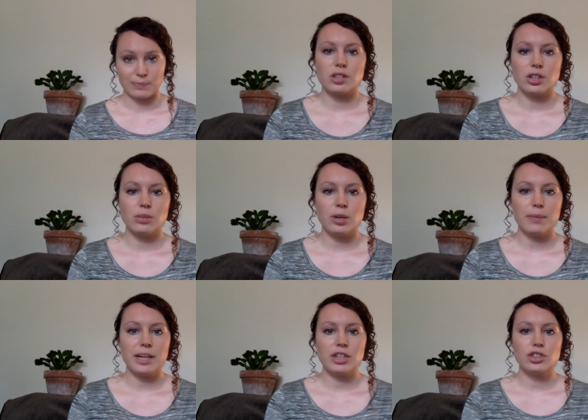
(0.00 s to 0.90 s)
So you want to
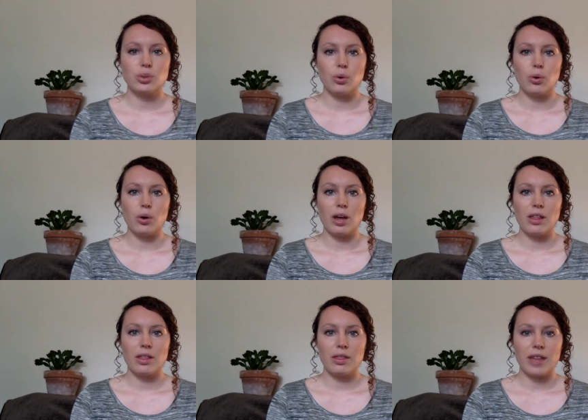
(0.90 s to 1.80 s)
make sure
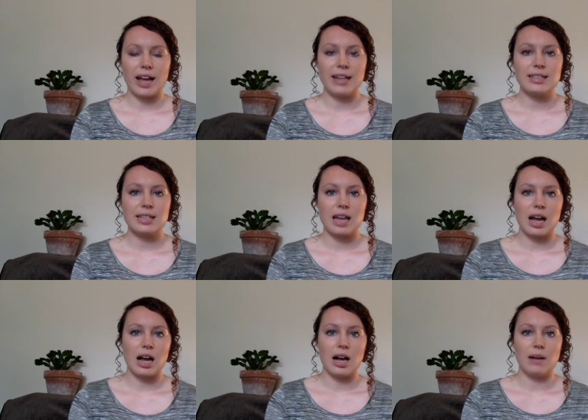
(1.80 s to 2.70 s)
that
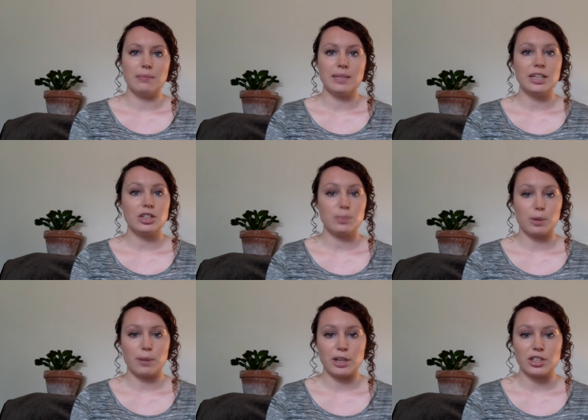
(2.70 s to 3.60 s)
each
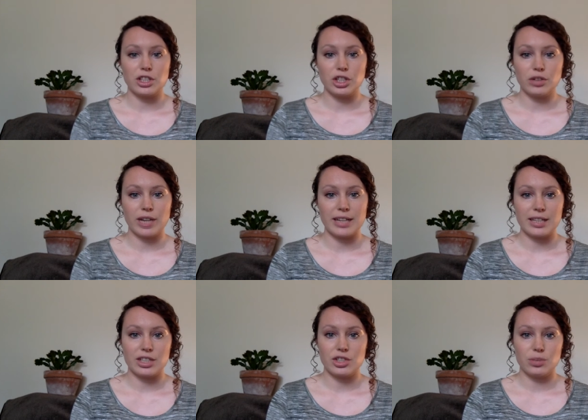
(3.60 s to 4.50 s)
blog post that you create,
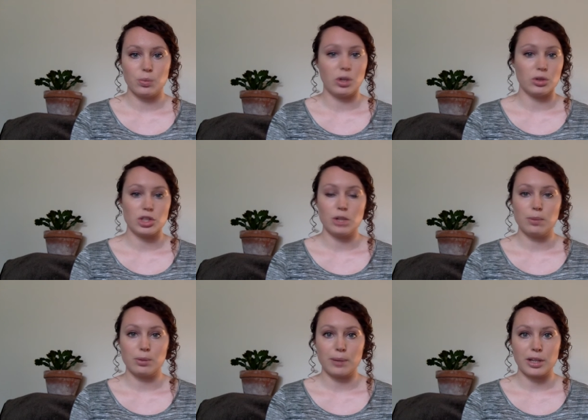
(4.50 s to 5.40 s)
these 1 or 2
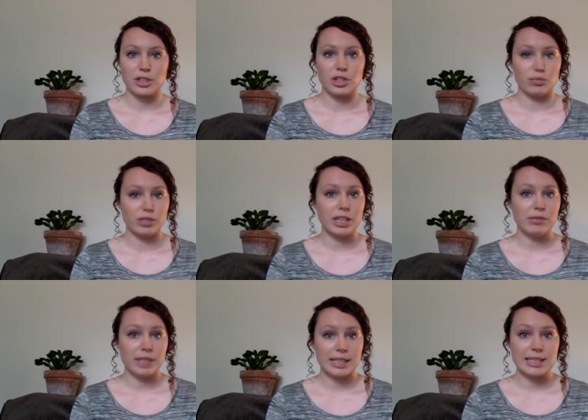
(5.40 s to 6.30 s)
blog posts, are
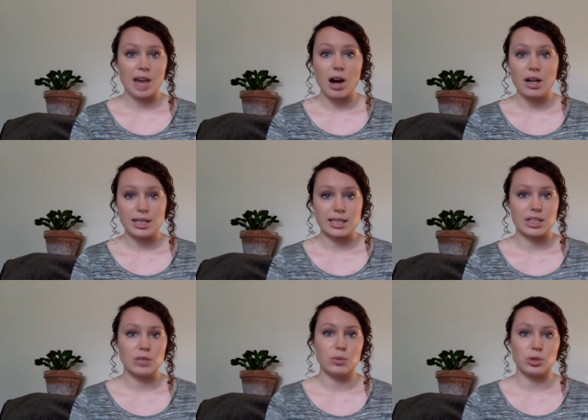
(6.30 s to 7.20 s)
really targeted
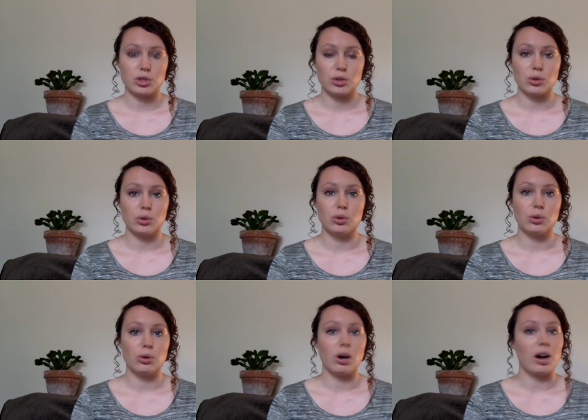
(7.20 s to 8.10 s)
towards your
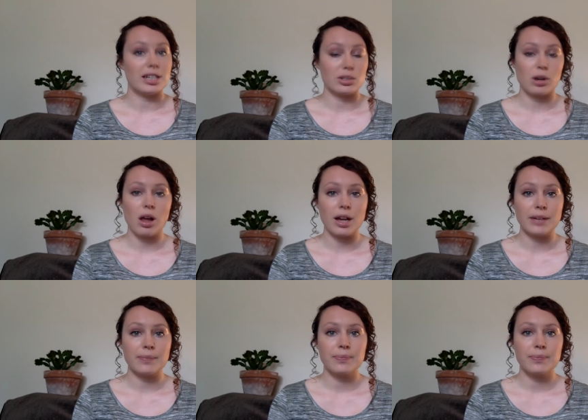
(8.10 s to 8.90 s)
ideal client.